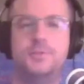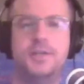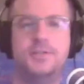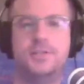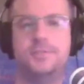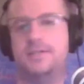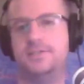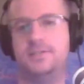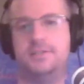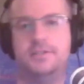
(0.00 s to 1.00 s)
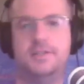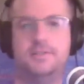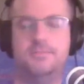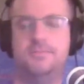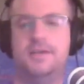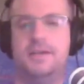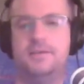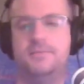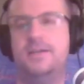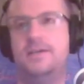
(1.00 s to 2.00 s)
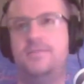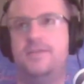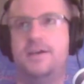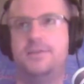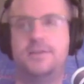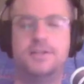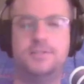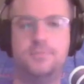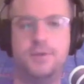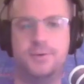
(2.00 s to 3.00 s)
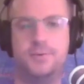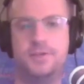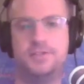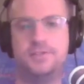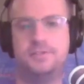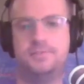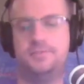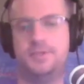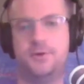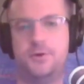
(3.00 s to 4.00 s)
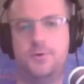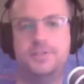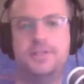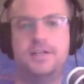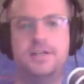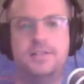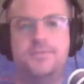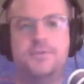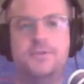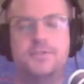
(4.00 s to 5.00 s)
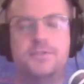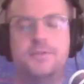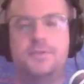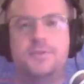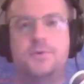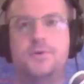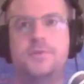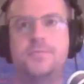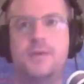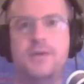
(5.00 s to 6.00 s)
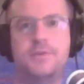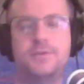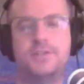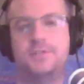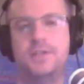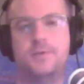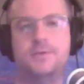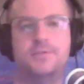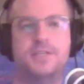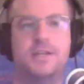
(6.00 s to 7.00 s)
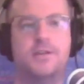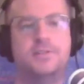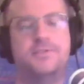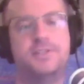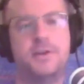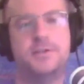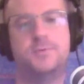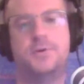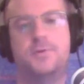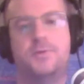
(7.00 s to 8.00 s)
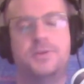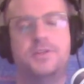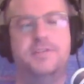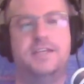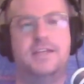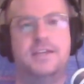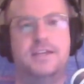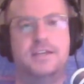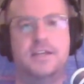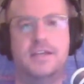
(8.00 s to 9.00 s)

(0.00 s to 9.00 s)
mentioned this because my father, cousin, brother Syrio was the first sword of Braavos and was there when Daenerys and Viserys were living in